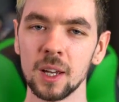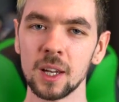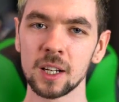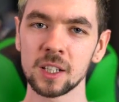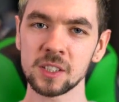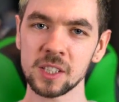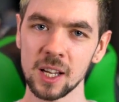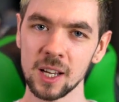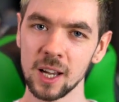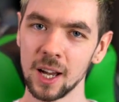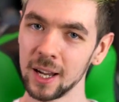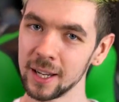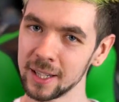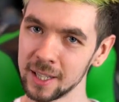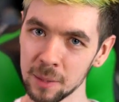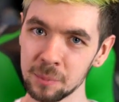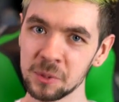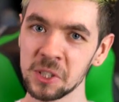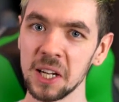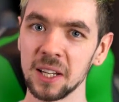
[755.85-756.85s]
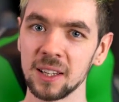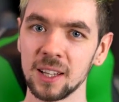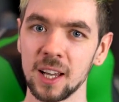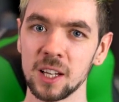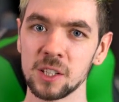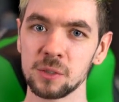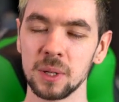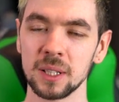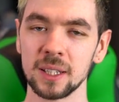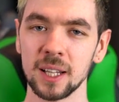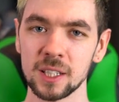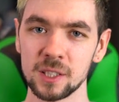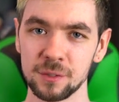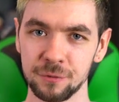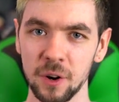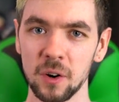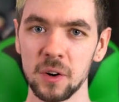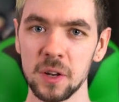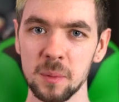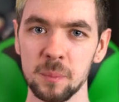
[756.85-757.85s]
Because I, I keep saying that as well. That's
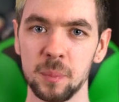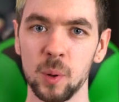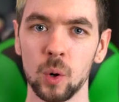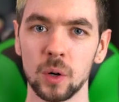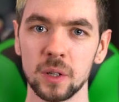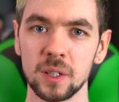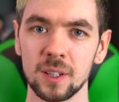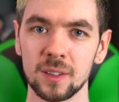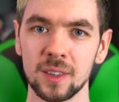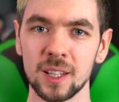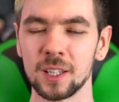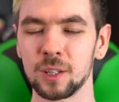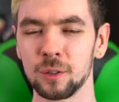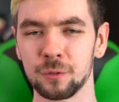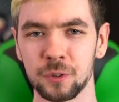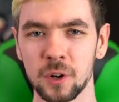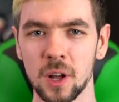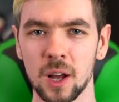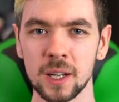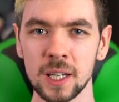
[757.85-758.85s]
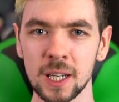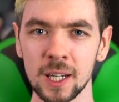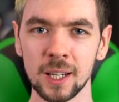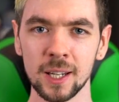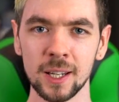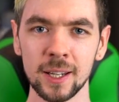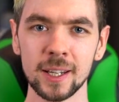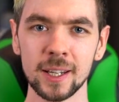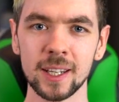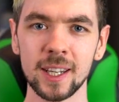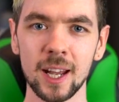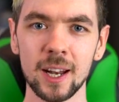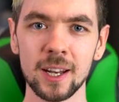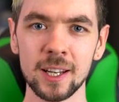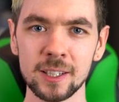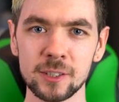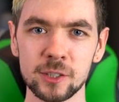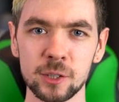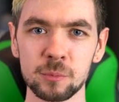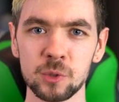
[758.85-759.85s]
very important. And thank you for not
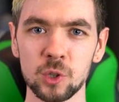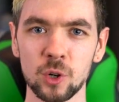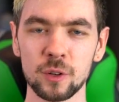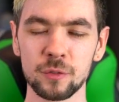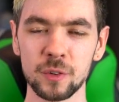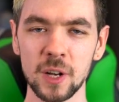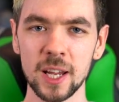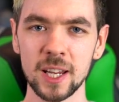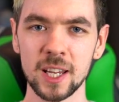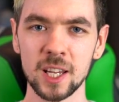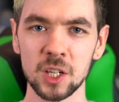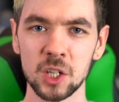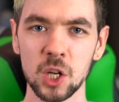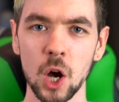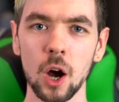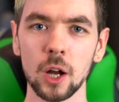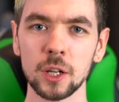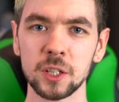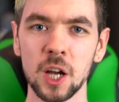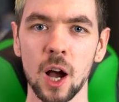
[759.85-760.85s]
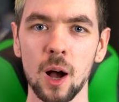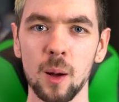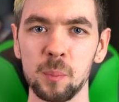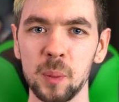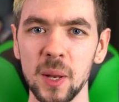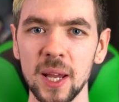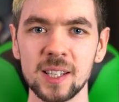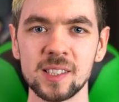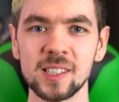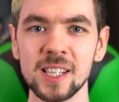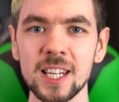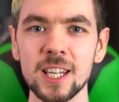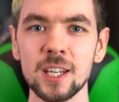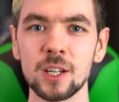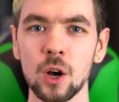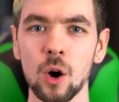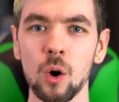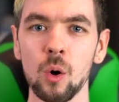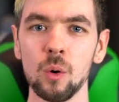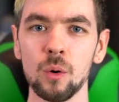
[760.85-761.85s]
getting some sort of like God complex
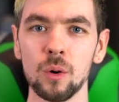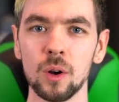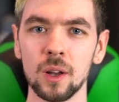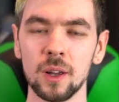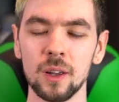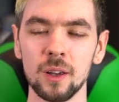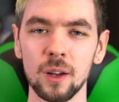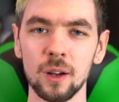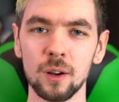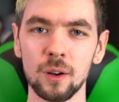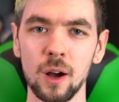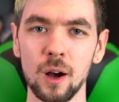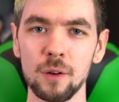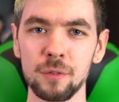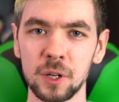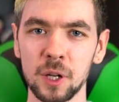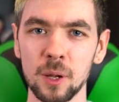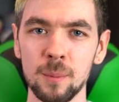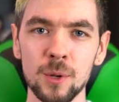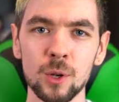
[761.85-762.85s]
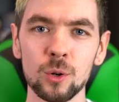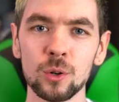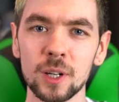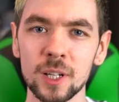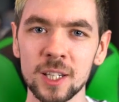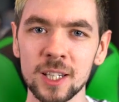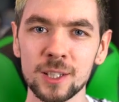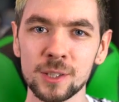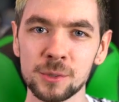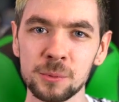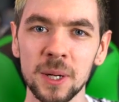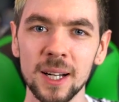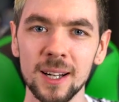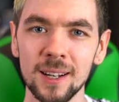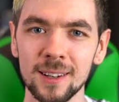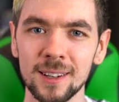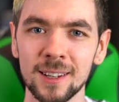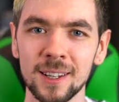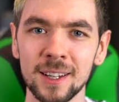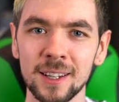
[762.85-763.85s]
ego of a community as
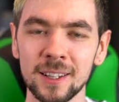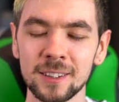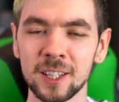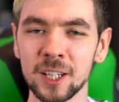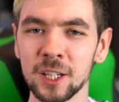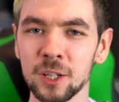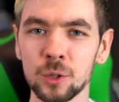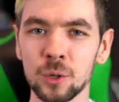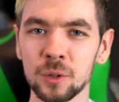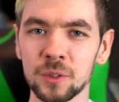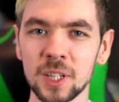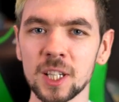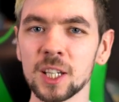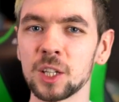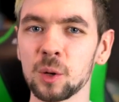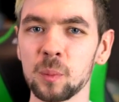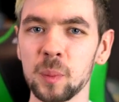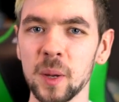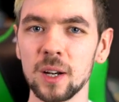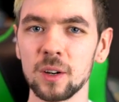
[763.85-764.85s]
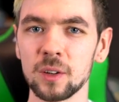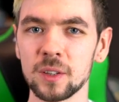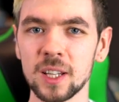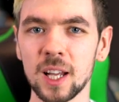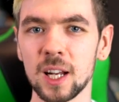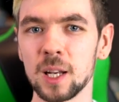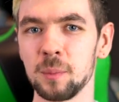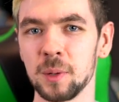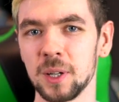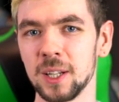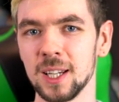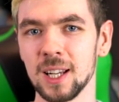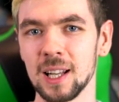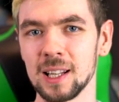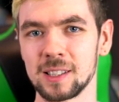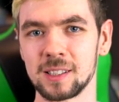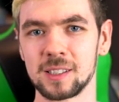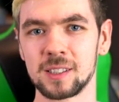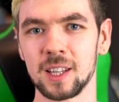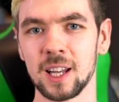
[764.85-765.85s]
well that you don't think you're better than anybody
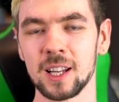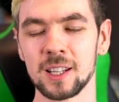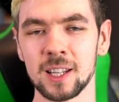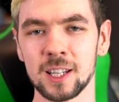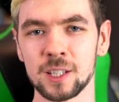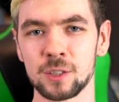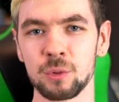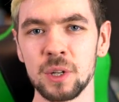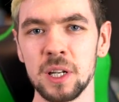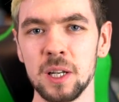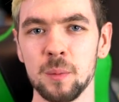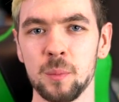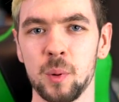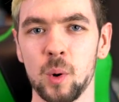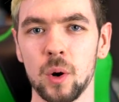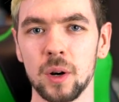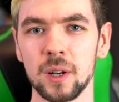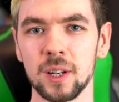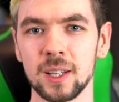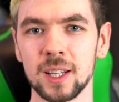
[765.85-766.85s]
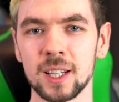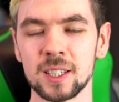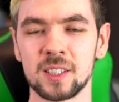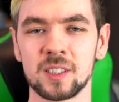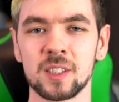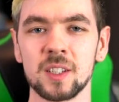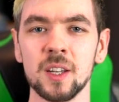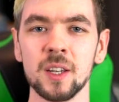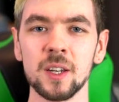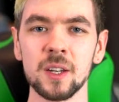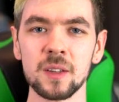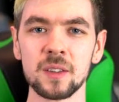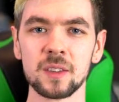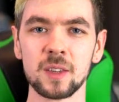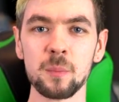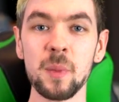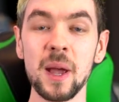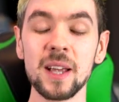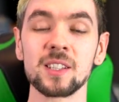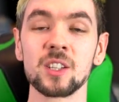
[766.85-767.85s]
else. That that's really important, and that's
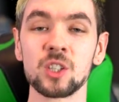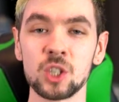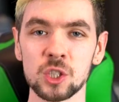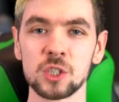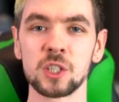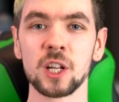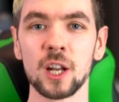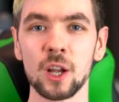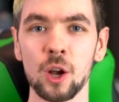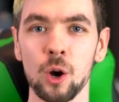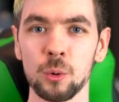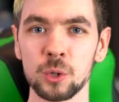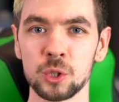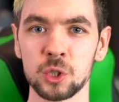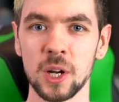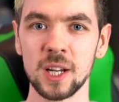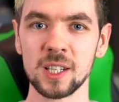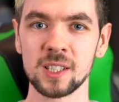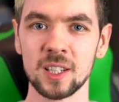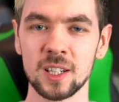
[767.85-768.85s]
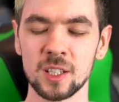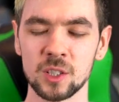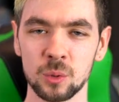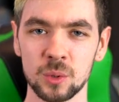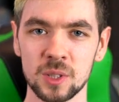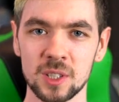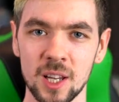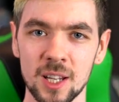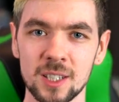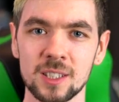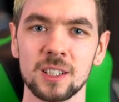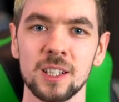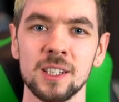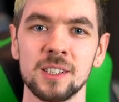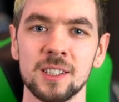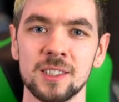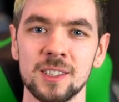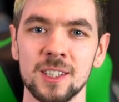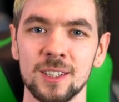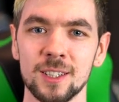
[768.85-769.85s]
the messages that I always try and send. So it's it's
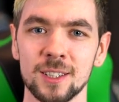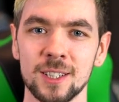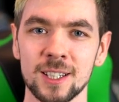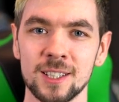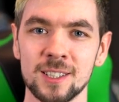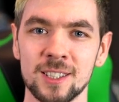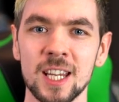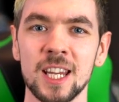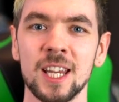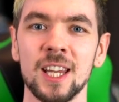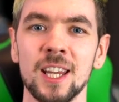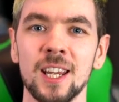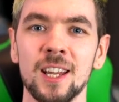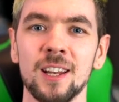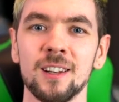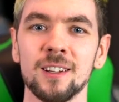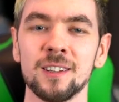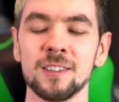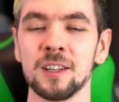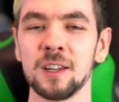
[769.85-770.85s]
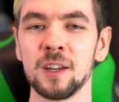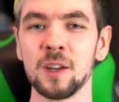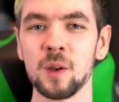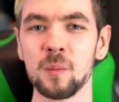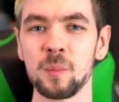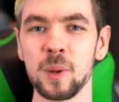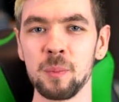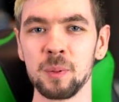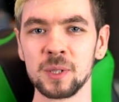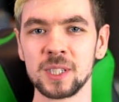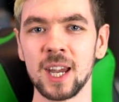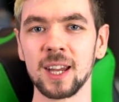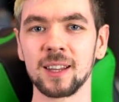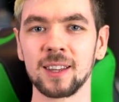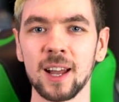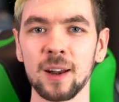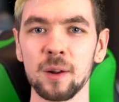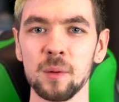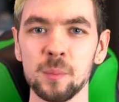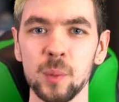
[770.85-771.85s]
nice to see that that's sinking in and people take
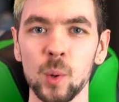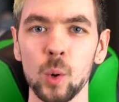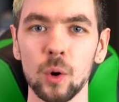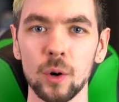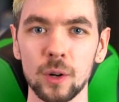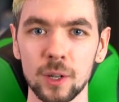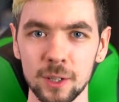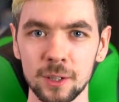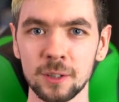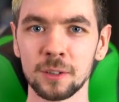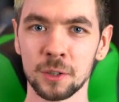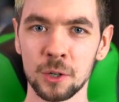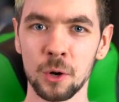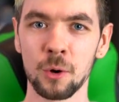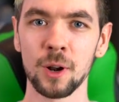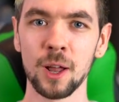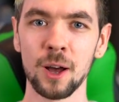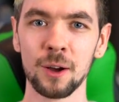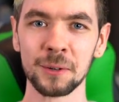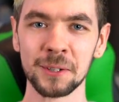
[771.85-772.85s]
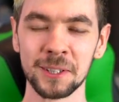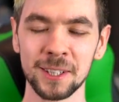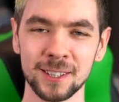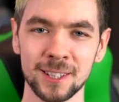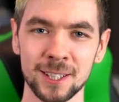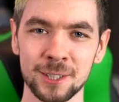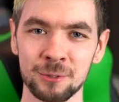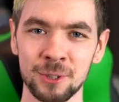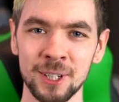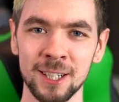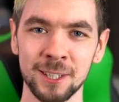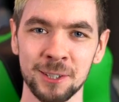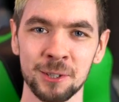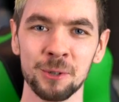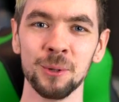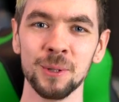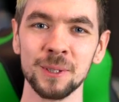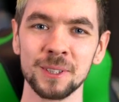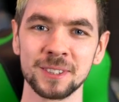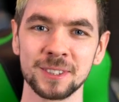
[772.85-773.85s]
that on board and go along with it. That's really
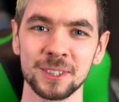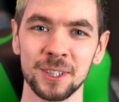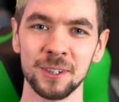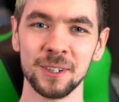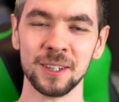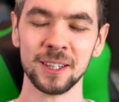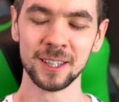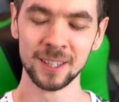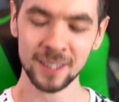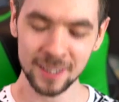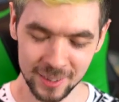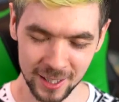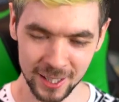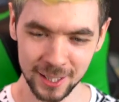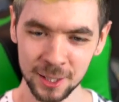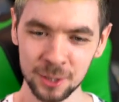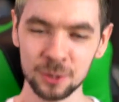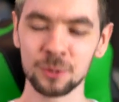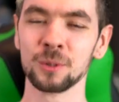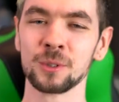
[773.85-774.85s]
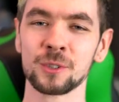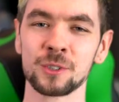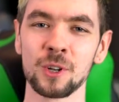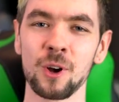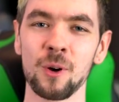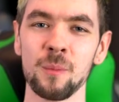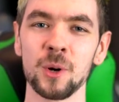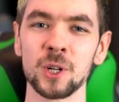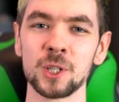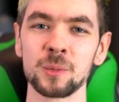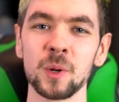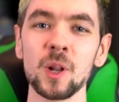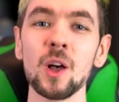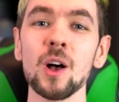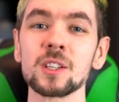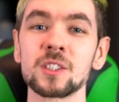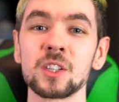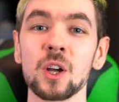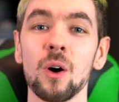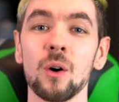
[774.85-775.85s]
cool. So thank you so much. But
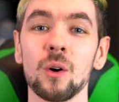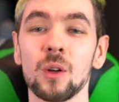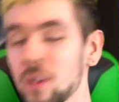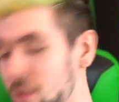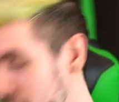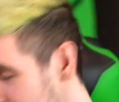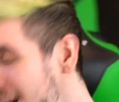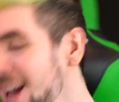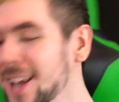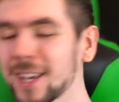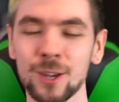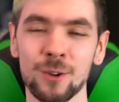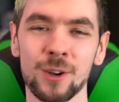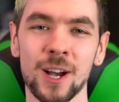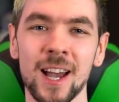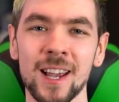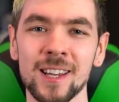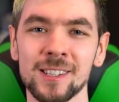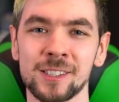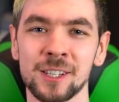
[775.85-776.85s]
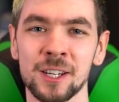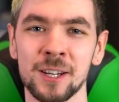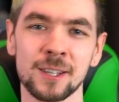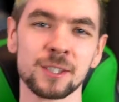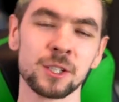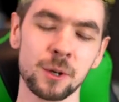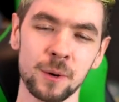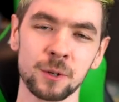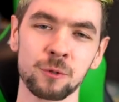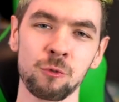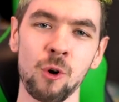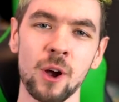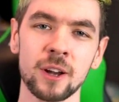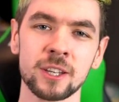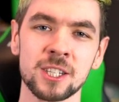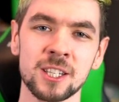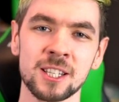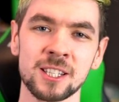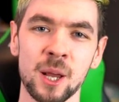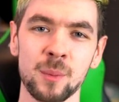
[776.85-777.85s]
also, thank you guys so much for
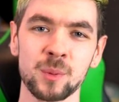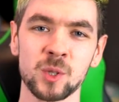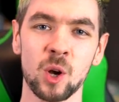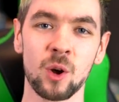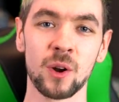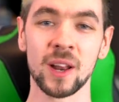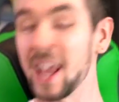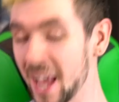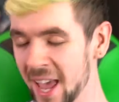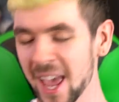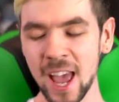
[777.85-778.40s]
watching this episode.